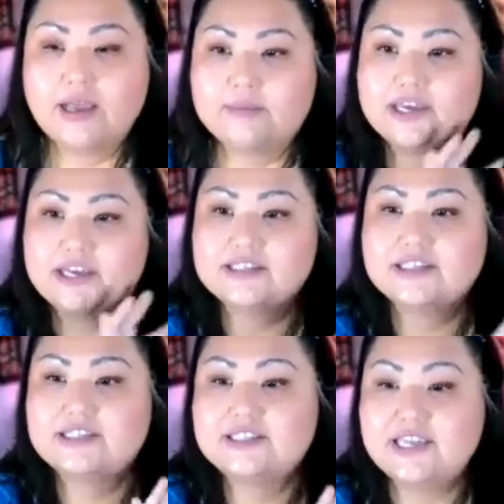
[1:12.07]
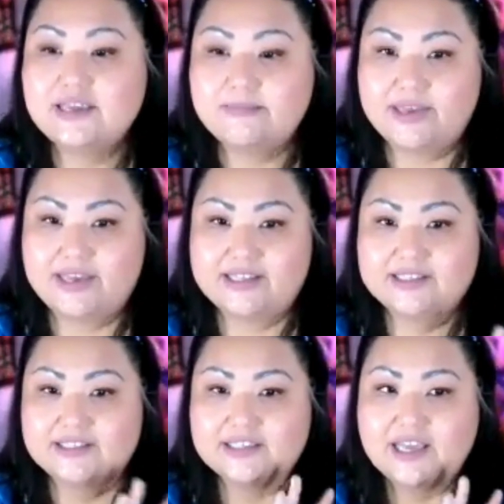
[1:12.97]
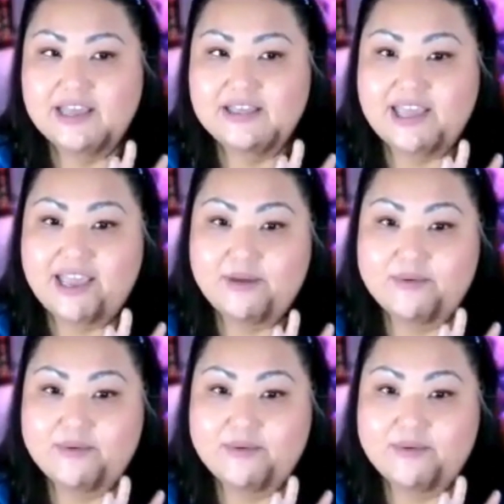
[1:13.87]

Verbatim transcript: because the demons they